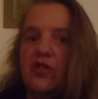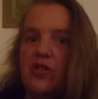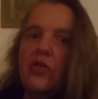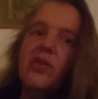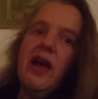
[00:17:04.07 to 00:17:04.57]
to
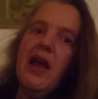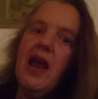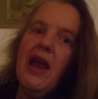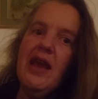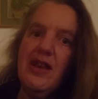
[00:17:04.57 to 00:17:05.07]
do that
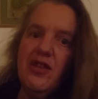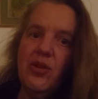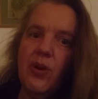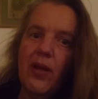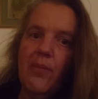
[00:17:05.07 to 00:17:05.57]
and
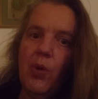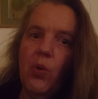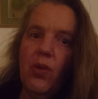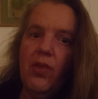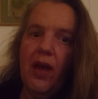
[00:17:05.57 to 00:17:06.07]
integrate
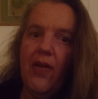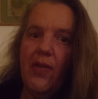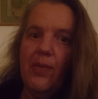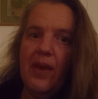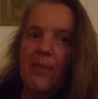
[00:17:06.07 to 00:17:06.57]
more with
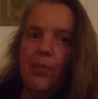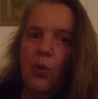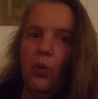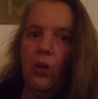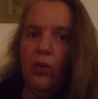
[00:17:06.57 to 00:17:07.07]
other
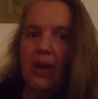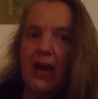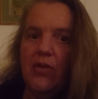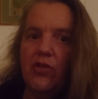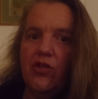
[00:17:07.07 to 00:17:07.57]
people
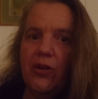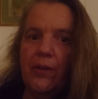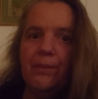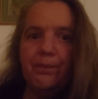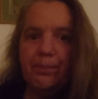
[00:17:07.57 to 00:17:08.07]
around you.
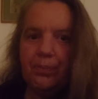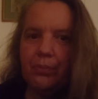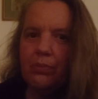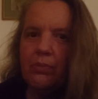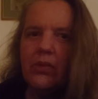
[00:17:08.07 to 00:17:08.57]

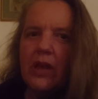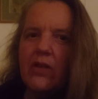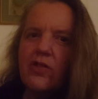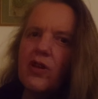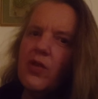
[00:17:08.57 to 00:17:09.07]

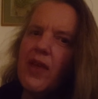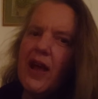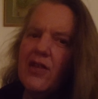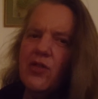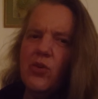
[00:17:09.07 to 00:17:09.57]
So
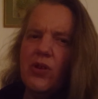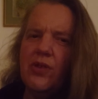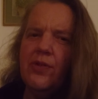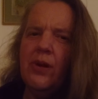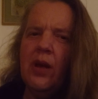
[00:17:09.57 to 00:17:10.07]
that sort
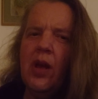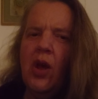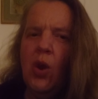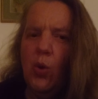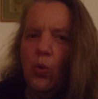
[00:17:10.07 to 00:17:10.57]
of
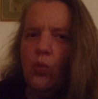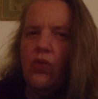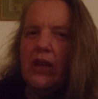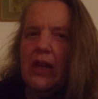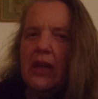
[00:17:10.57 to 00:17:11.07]

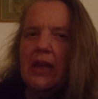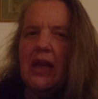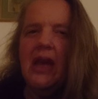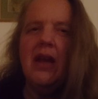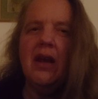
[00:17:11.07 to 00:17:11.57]

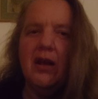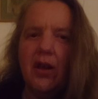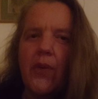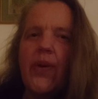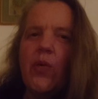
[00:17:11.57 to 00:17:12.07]
really
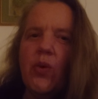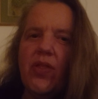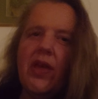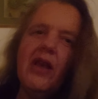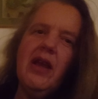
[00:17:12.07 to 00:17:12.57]
going
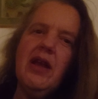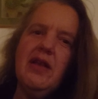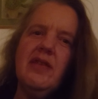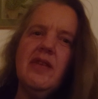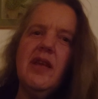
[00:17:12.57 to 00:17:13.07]
within
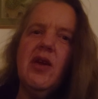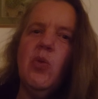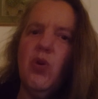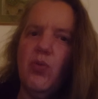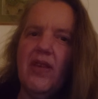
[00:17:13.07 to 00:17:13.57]
and
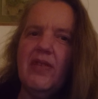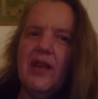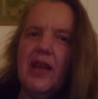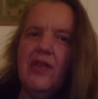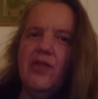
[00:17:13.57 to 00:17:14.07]
seeing what
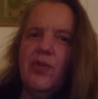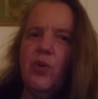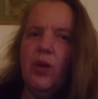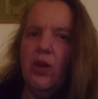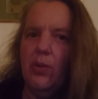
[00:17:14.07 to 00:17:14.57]
resonates
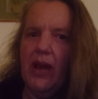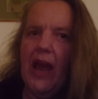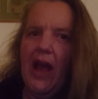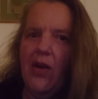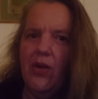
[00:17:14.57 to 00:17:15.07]
for you and
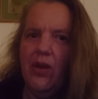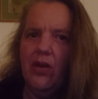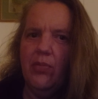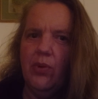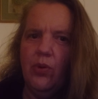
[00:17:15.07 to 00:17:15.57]
how you
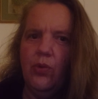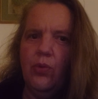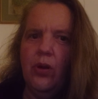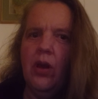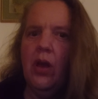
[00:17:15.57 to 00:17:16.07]
can move
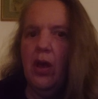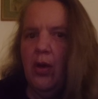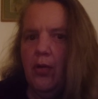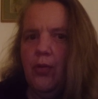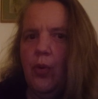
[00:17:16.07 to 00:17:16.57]

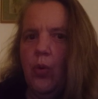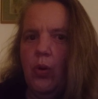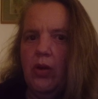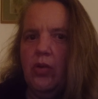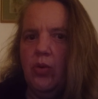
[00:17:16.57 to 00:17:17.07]

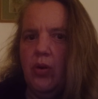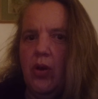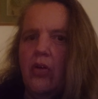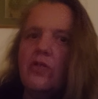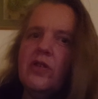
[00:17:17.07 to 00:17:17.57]
forward or
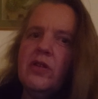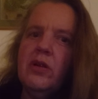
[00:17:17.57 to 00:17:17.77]
not.